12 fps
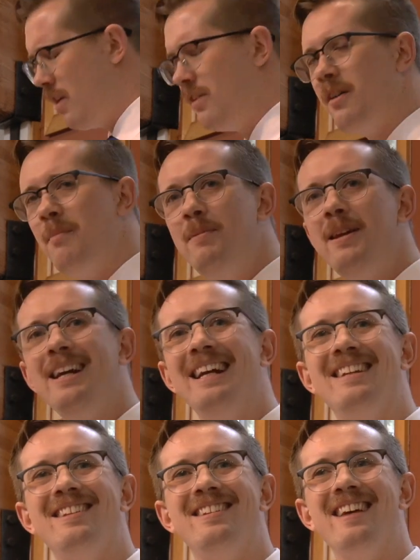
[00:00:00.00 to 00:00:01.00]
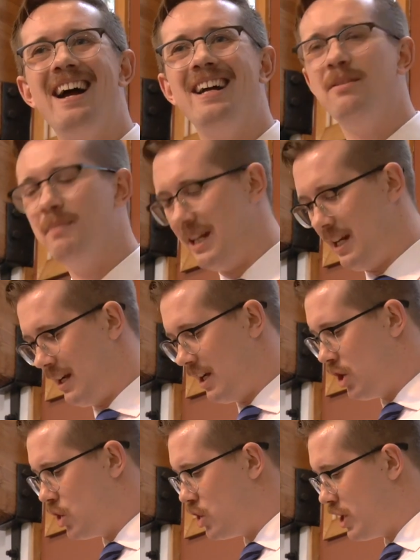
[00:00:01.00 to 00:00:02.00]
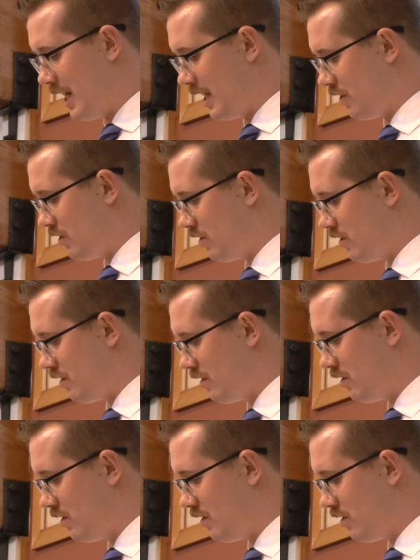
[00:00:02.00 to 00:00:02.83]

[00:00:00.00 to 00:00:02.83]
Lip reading: Something inside me changed.